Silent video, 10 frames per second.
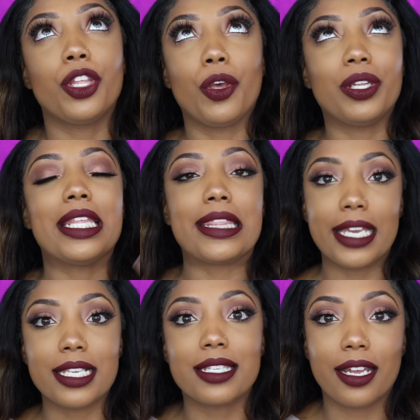The only
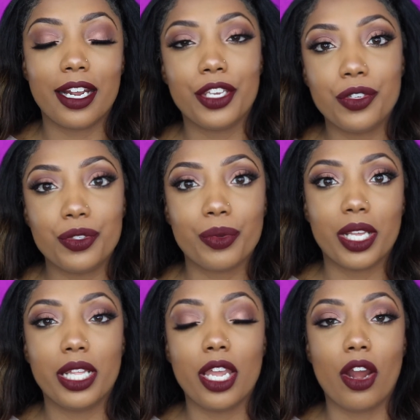things that I use
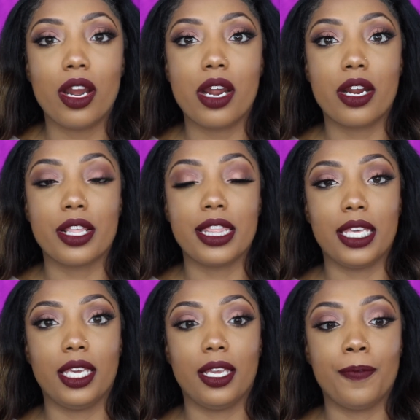really are
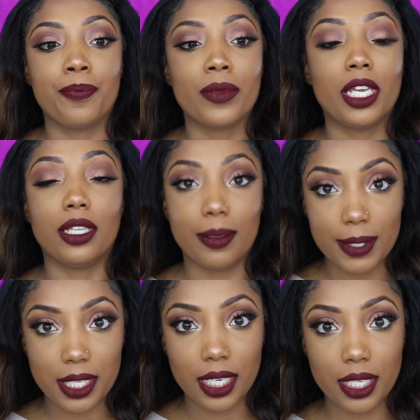the
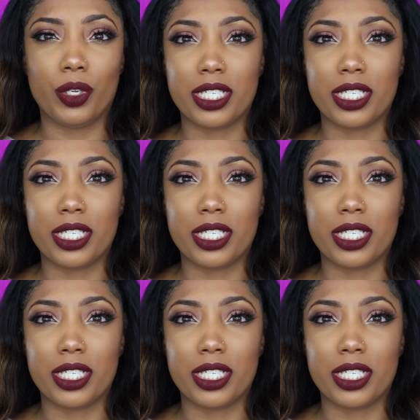lipsticks.